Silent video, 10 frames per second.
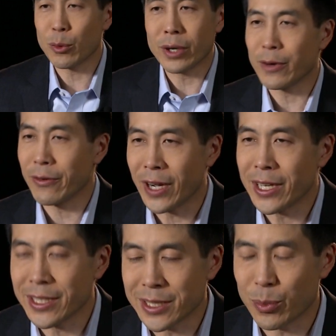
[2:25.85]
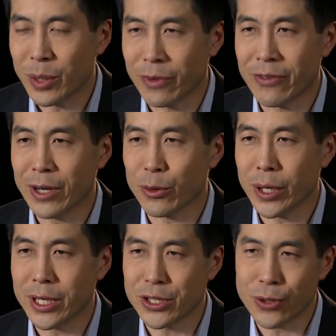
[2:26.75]
One of our findings that people found
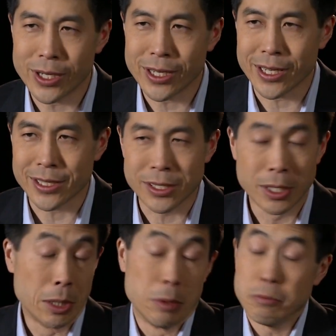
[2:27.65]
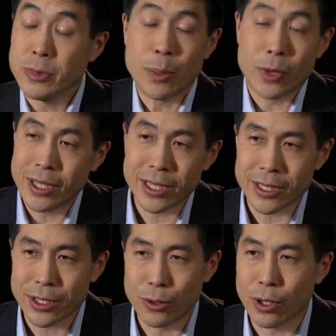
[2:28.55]
quite intriguing is something
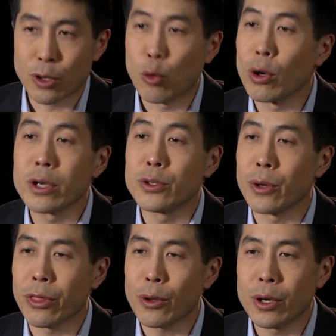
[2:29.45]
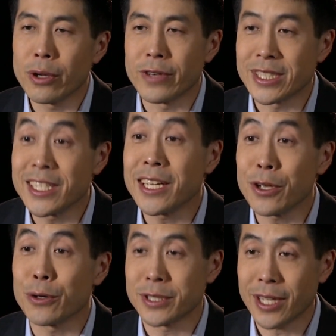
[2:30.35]
like you know a quarter to a third of a
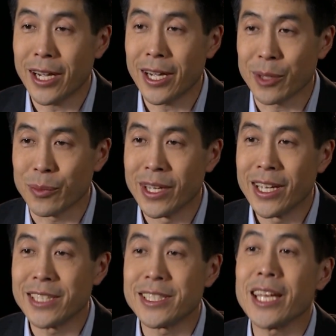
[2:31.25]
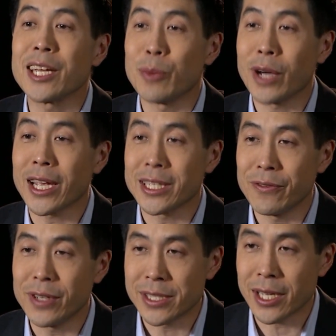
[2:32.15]
CEO's time is taken by activities